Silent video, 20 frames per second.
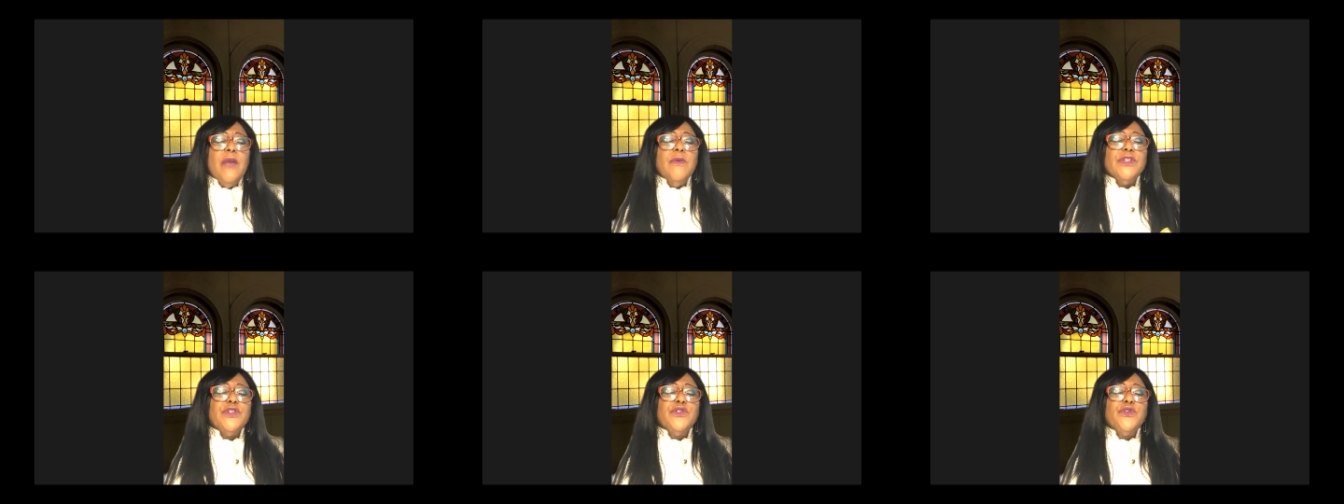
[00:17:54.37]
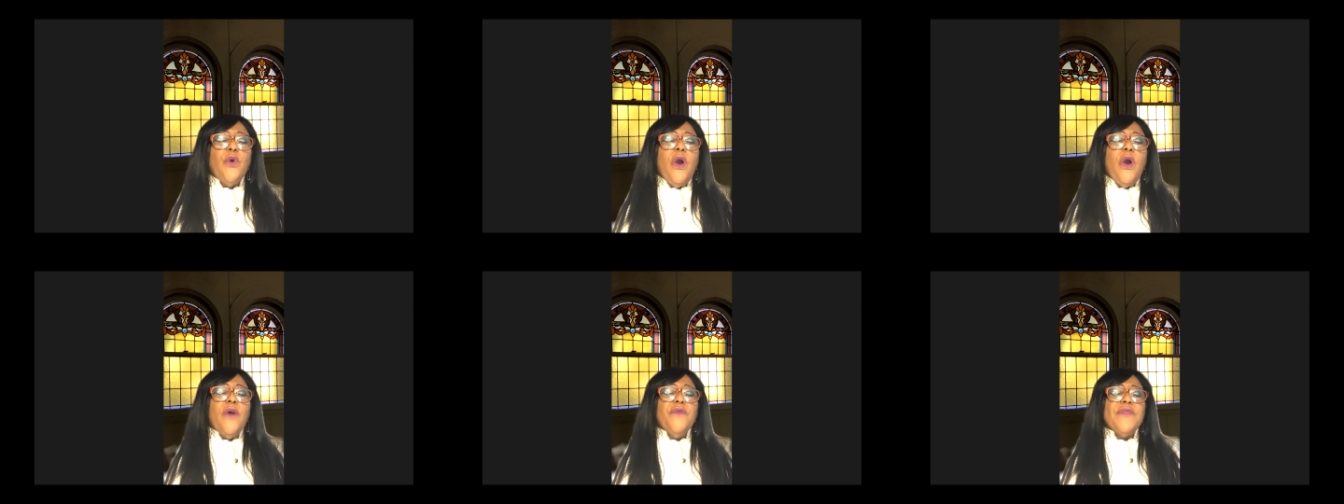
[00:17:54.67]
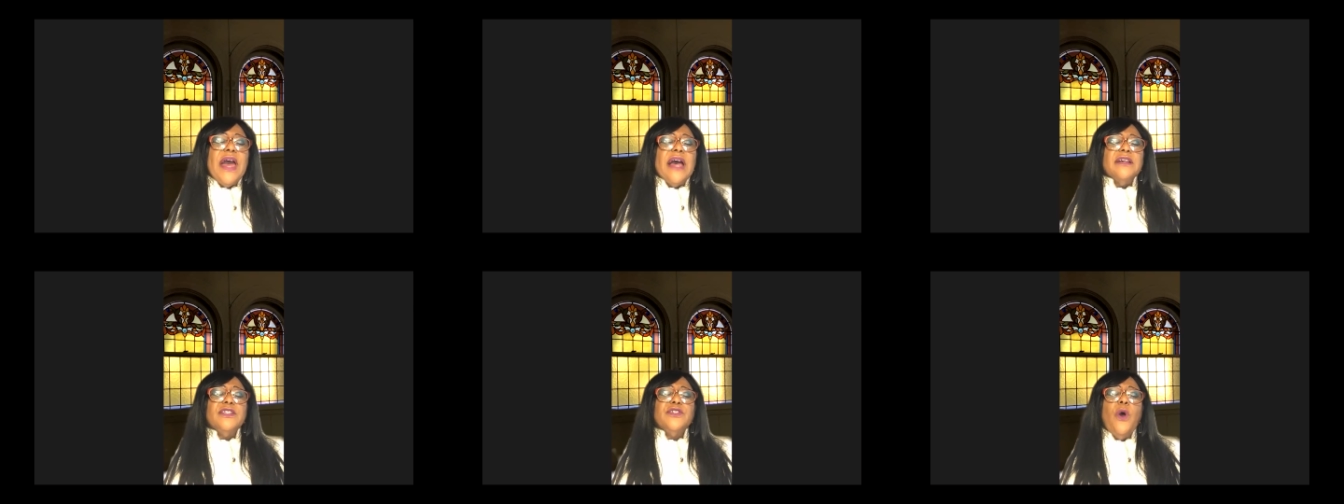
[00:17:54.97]
restoreth
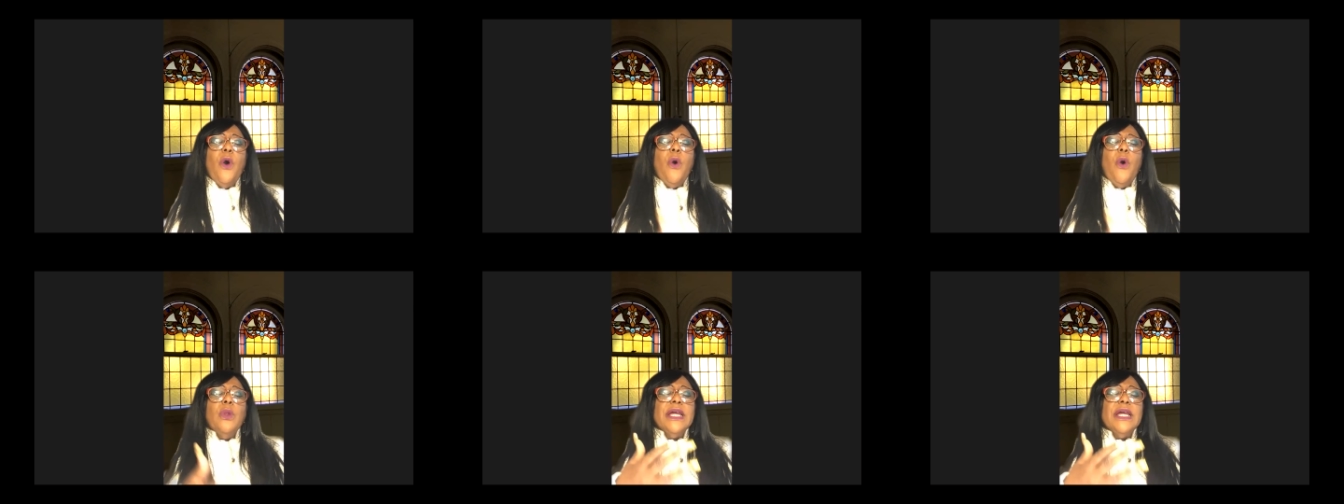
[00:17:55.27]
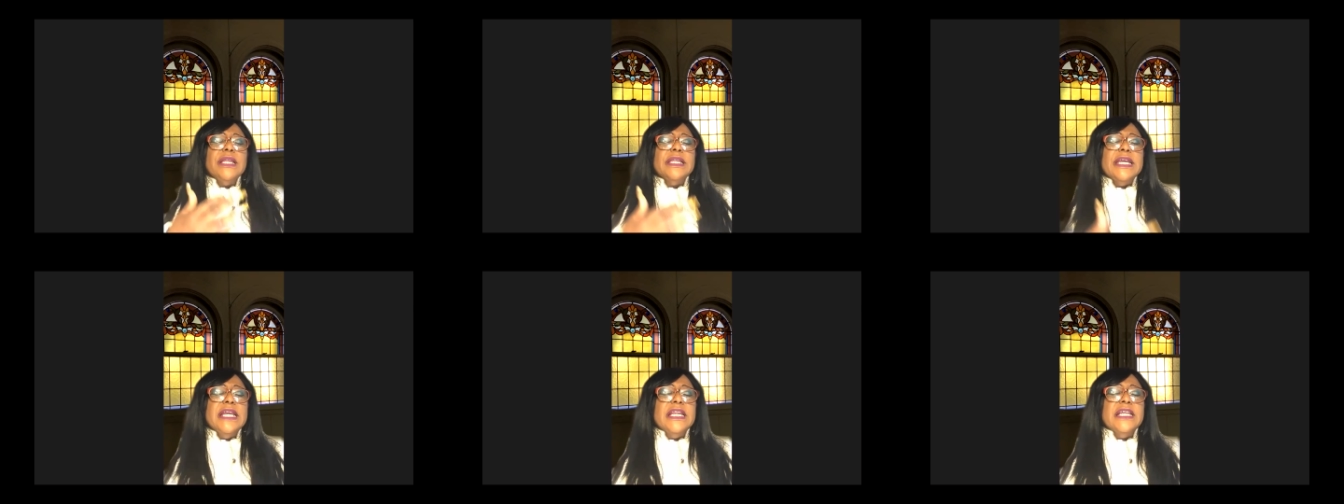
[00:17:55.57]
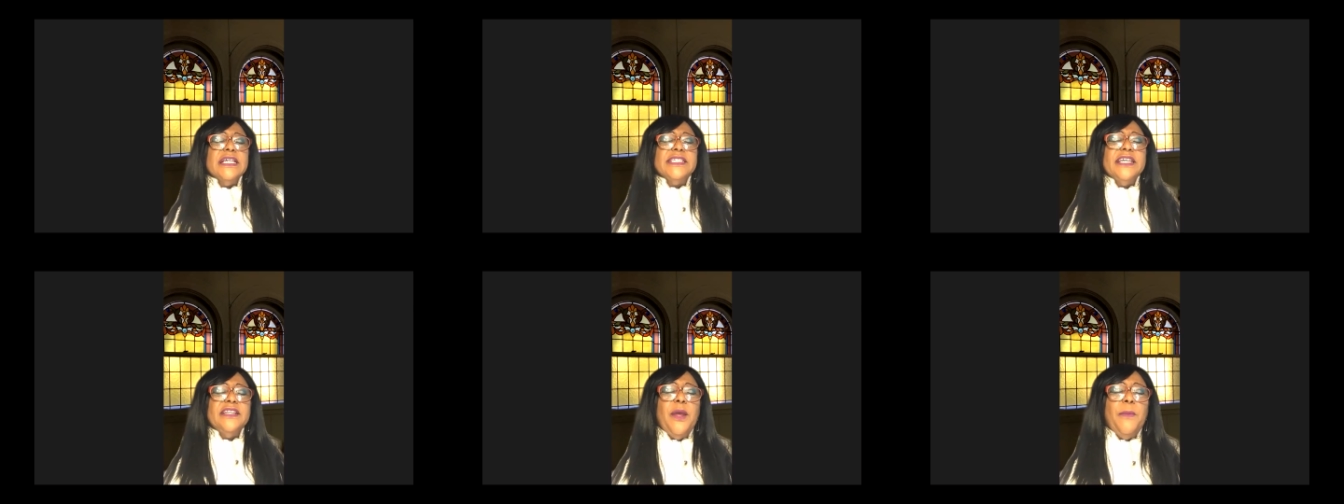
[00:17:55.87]
our soul and lead
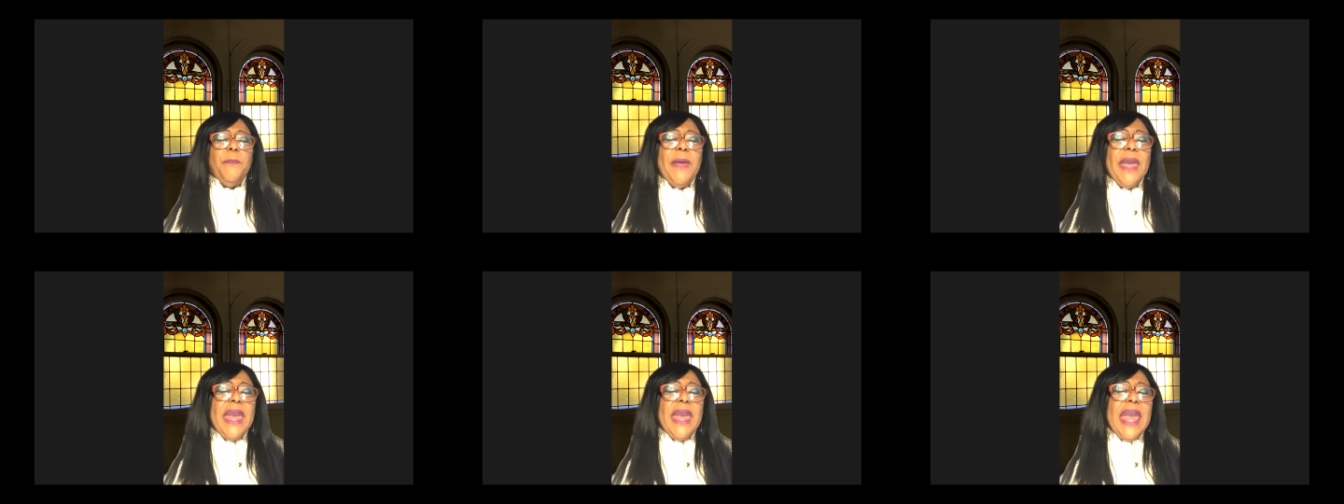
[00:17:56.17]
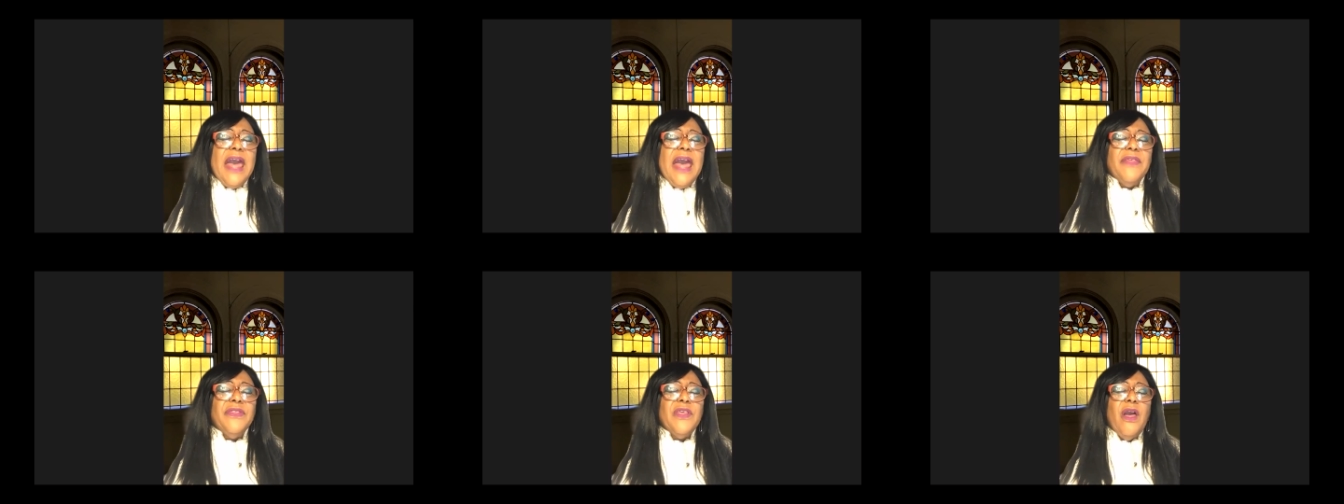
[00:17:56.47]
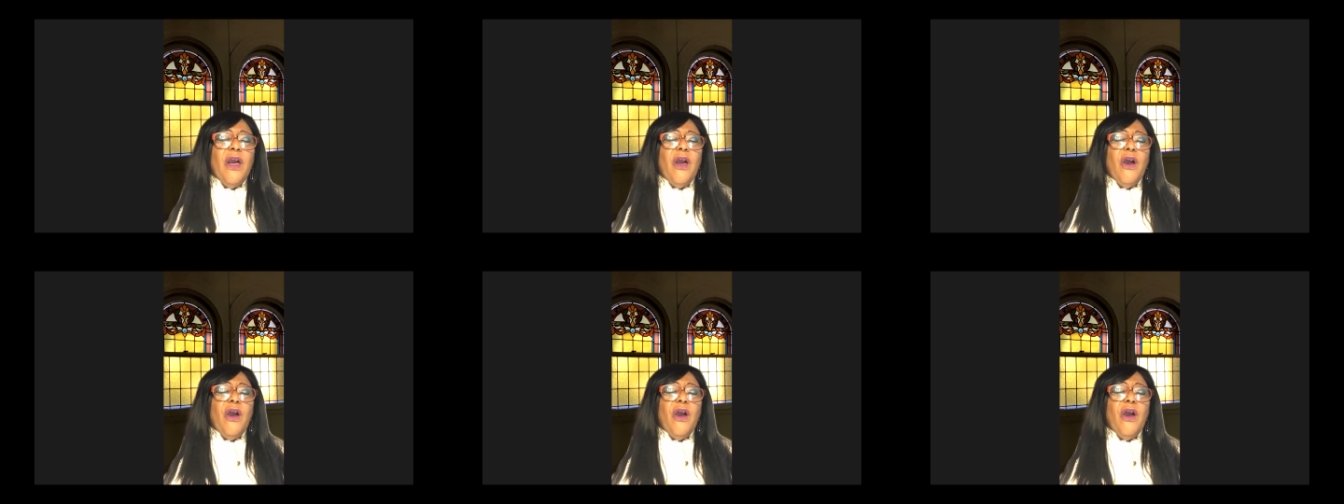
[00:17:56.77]
us in the path